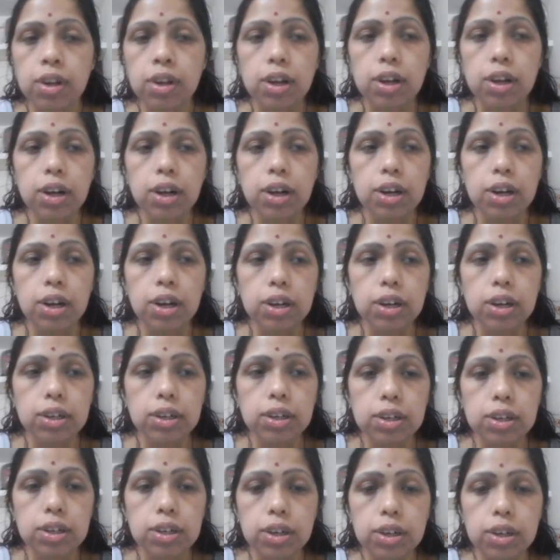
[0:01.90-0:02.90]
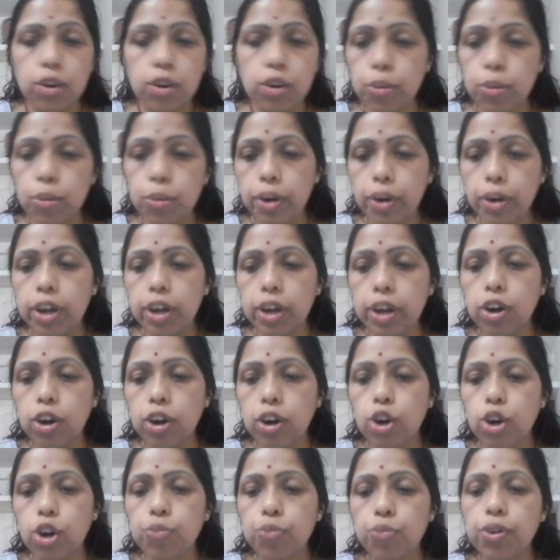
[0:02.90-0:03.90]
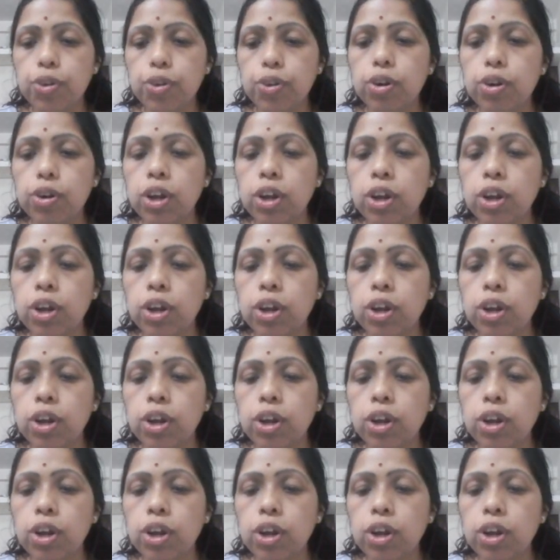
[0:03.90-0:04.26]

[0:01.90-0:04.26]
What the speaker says: Um, Good morning, all of you.